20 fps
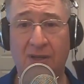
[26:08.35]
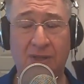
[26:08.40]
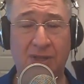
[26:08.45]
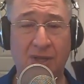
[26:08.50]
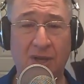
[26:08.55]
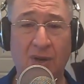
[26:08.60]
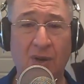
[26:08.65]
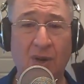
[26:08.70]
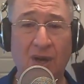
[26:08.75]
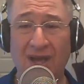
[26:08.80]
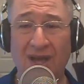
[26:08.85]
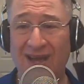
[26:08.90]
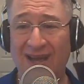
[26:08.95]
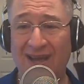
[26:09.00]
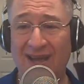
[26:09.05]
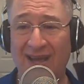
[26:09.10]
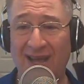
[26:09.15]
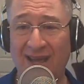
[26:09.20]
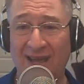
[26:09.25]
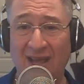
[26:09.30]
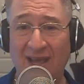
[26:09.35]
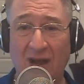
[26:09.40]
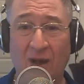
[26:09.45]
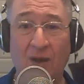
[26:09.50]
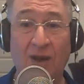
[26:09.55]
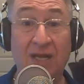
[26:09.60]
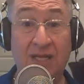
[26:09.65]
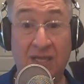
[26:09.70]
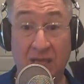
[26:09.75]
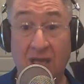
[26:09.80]
So,
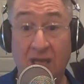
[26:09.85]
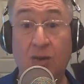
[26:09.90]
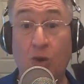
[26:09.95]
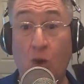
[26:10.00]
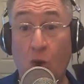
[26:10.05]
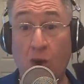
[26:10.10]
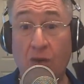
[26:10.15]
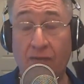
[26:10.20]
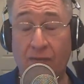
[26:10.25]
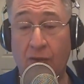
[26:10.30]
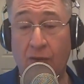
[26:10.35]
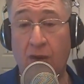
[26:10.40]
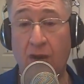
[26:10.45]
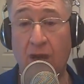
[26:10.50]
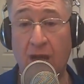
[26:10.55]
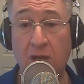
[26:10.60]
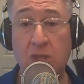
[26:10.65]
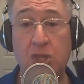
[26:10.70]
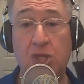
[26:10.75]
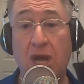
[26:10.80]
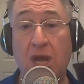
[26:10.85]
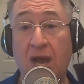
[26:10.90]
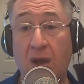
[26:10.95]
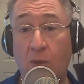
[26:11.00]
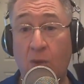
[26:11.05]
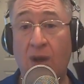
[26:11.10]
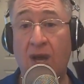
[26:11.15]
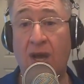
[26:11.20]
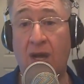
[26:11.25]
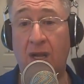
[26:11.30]
Corver has
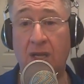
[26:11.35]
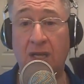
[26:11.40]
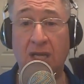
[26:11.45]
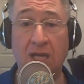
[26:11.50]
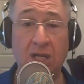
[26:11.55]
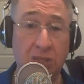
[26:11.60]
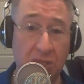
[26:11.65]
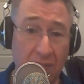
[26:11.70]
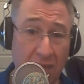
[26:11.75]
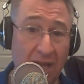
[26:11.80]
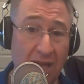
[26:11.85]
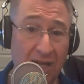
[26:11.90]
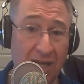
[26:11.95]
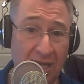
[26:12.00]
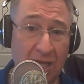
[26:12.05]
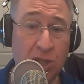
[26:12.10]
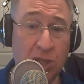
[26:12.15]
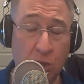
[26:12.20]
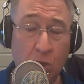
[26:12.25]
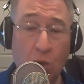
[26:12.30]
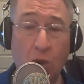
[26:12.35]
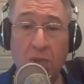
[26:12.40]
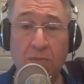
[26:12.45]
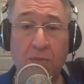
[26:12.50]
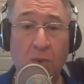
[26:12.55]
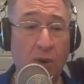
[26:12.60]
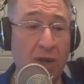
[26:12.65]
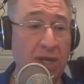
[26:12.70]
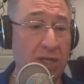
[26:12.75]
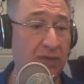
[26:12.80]
shot well. He's scored
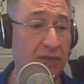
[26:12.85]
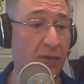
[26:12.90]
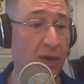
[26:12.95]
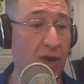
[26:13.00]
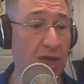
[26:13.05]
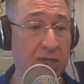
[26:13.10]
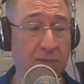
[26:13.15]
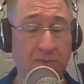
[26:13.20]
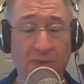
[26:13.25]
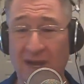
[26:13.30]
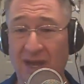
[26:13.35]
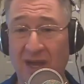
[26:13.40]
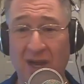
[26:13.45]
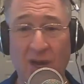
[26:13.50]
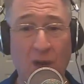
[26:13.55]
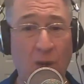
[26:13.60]
points for us, but,